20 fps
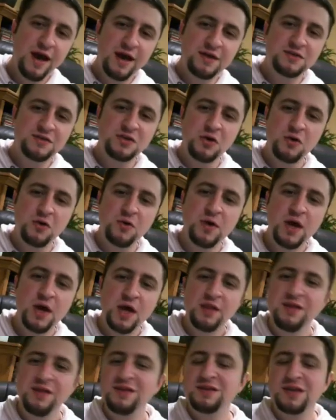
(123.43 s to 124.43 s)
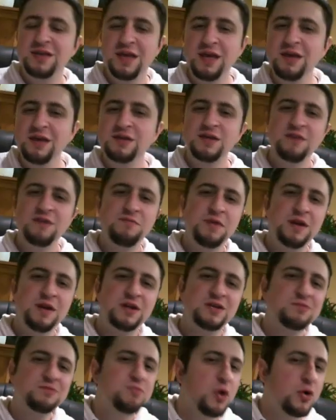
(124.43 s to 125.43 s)
And so these geese have been
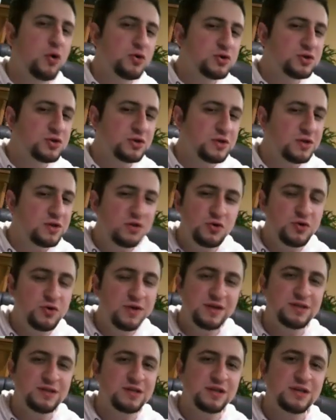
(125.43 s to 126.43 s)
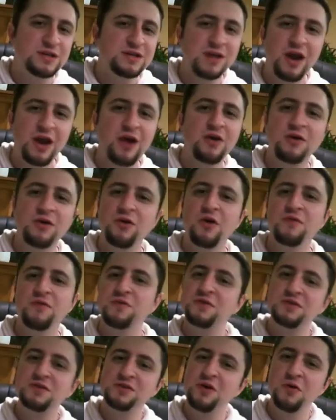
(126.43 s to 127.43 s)
exposed to this scarecrow
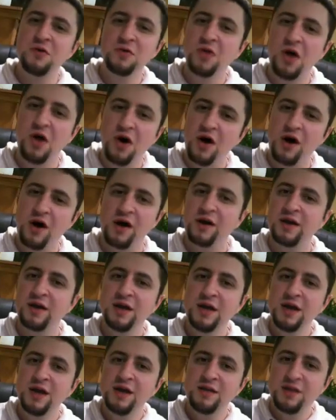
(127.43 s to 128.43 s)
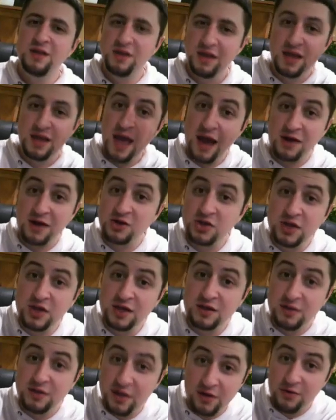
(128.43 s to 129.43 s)
for so long that they
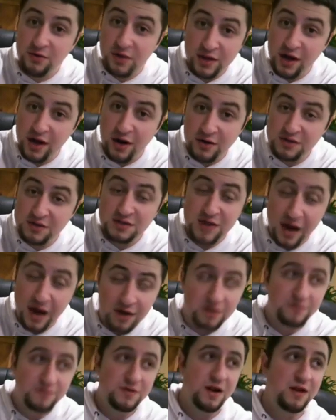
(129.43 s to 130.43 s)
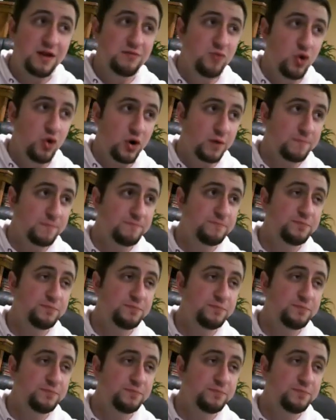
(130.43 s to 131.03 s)
actually literally aren't scared of it anymore.